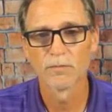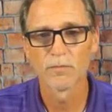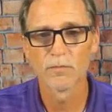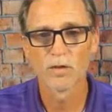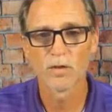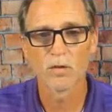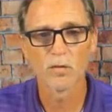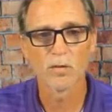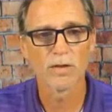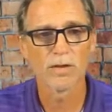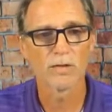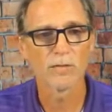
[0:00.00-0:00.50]

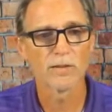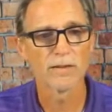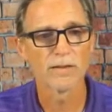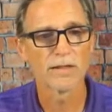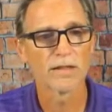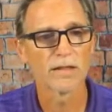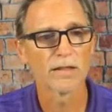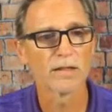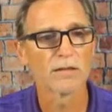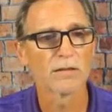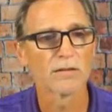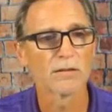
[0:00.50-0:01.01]
Away we
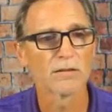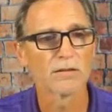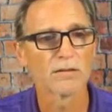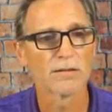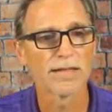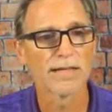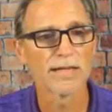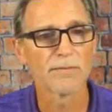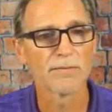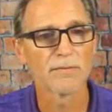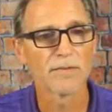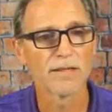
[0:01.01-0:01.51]
go.
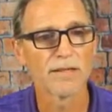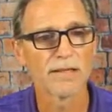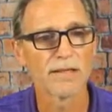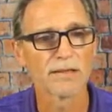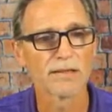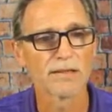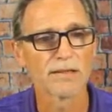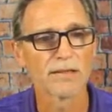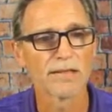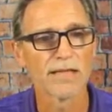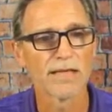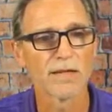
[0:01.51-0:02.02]
That
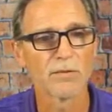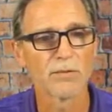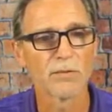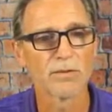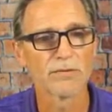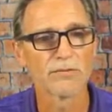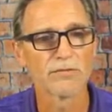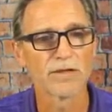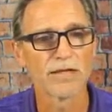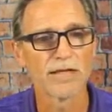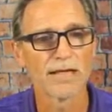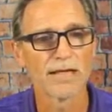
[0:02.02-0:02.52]
means that
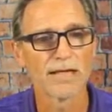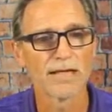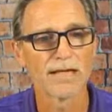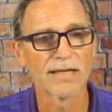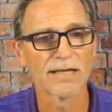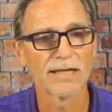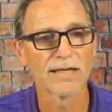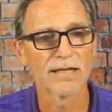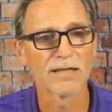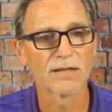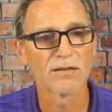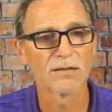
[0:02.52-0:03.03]
we've got
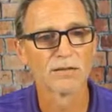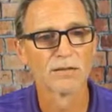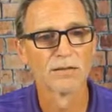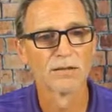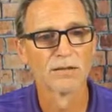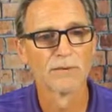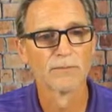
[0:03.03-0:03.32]
now